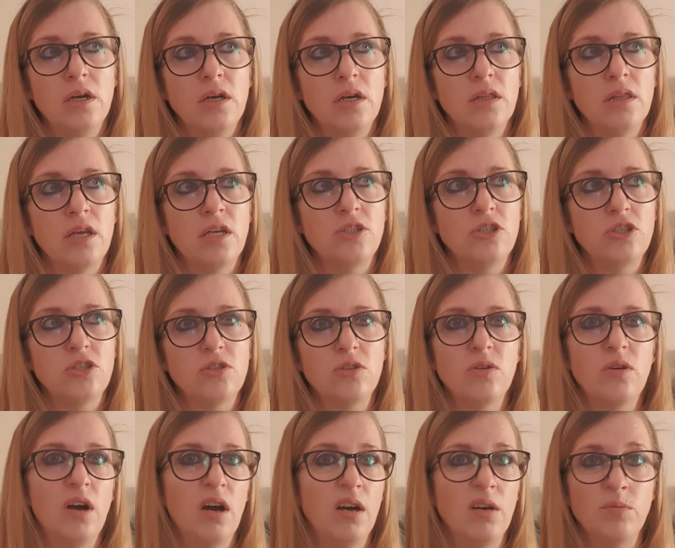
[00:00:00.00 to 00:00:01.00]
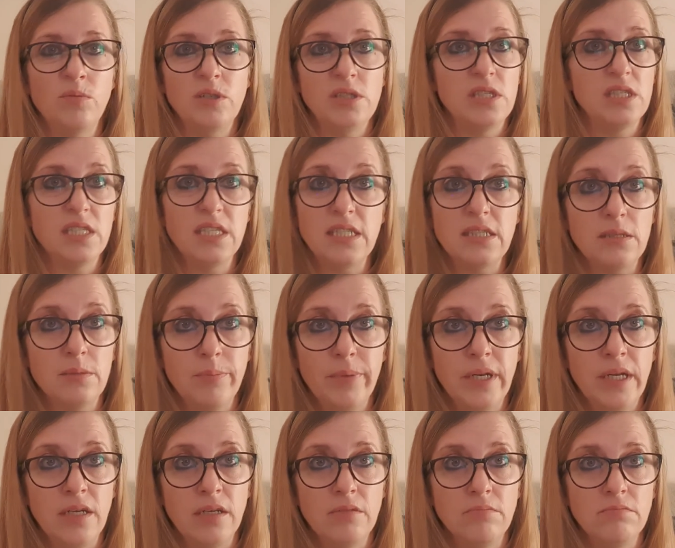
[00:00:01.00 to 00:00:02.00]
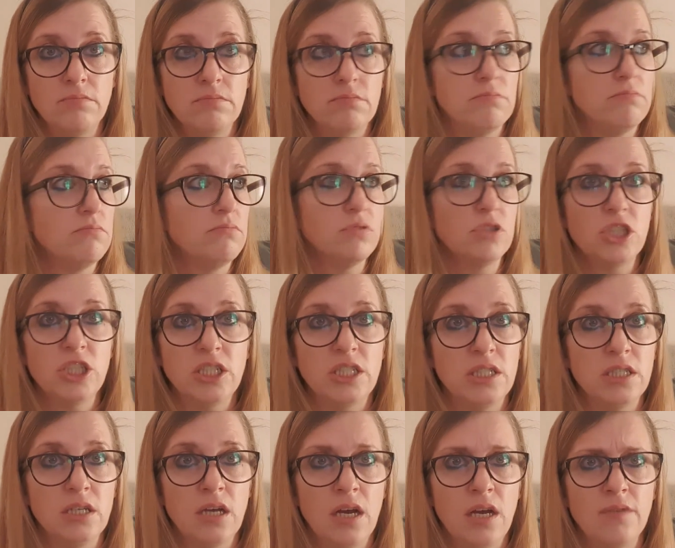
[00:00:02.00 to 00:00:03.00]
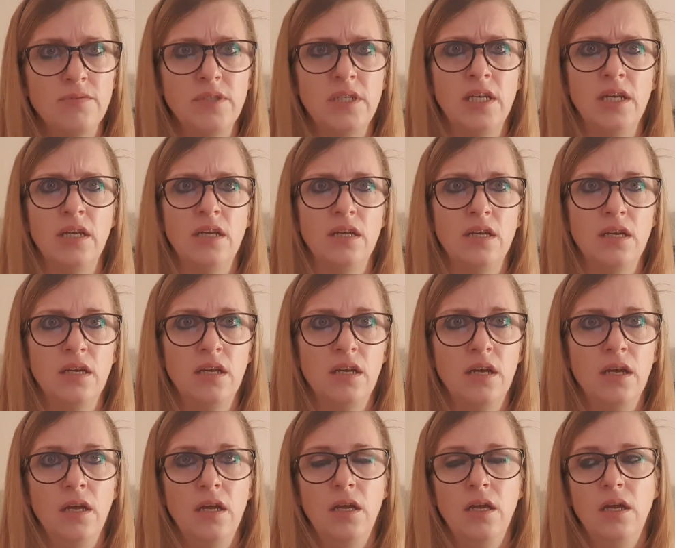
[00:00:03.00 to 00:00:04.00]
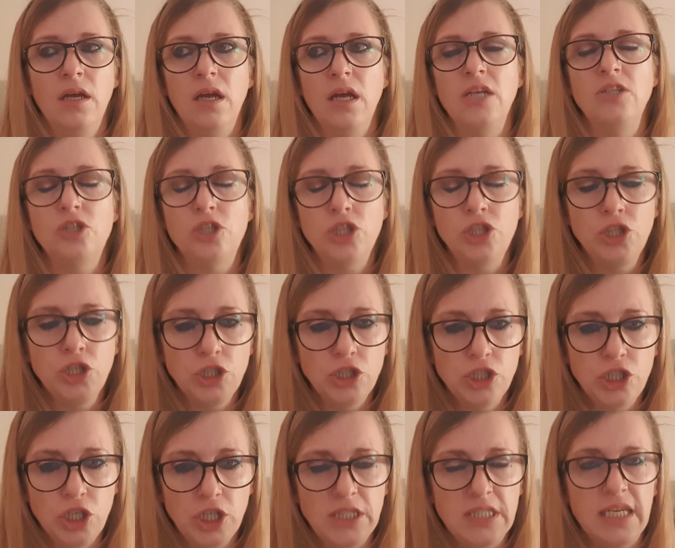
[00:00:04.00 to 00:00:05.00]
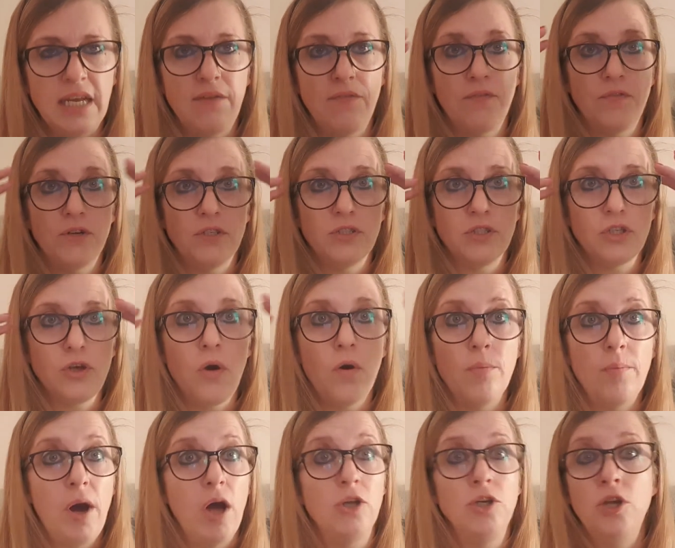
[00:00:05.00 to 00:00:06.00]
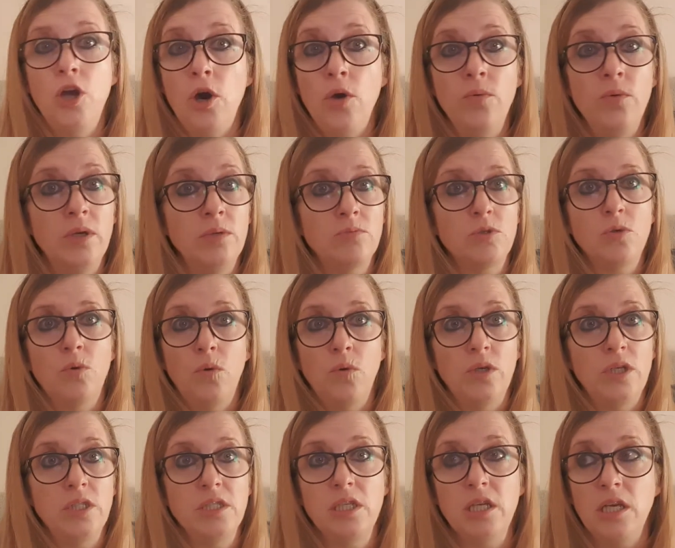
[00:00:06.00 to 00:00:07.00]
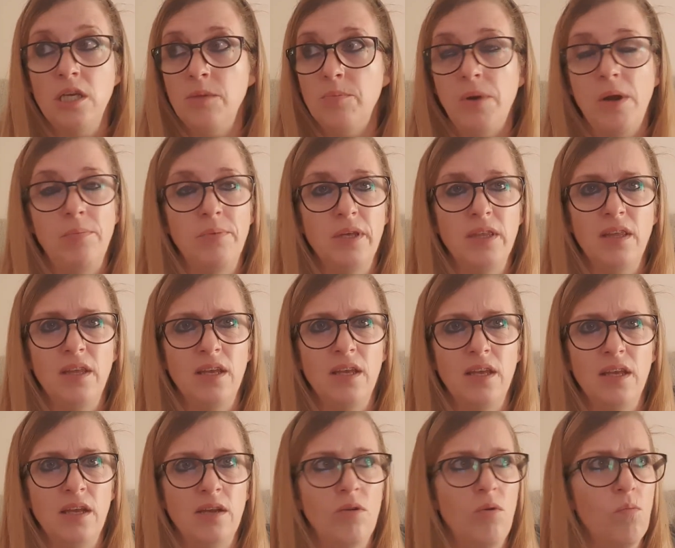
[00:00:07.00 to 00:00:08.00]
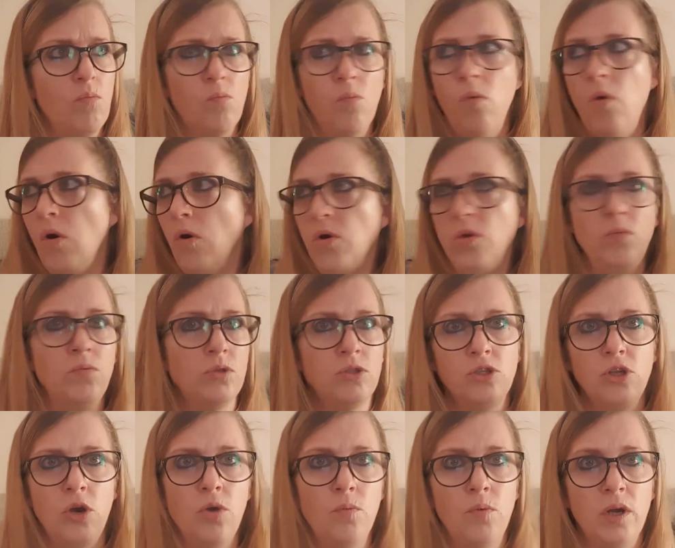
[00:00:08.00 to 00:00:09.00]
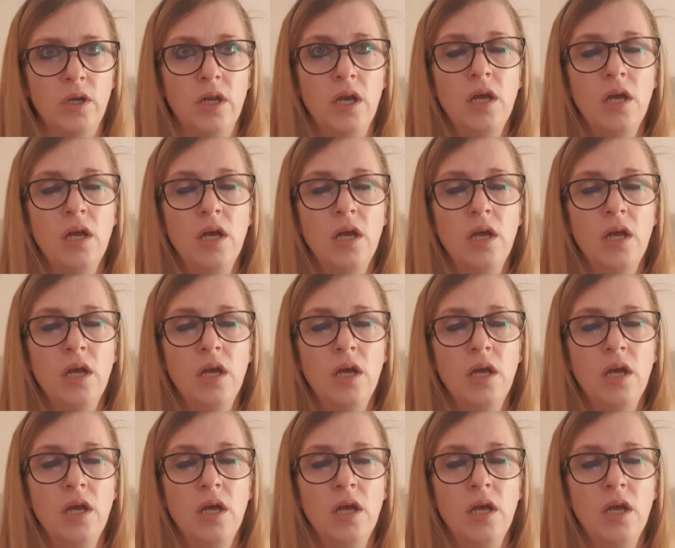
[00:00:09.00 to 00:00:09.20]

they just thought, oh, well, it's discipline. She deserves it. It's such a different time. I know when I'm talking to you, you're probably thinking, why was no one...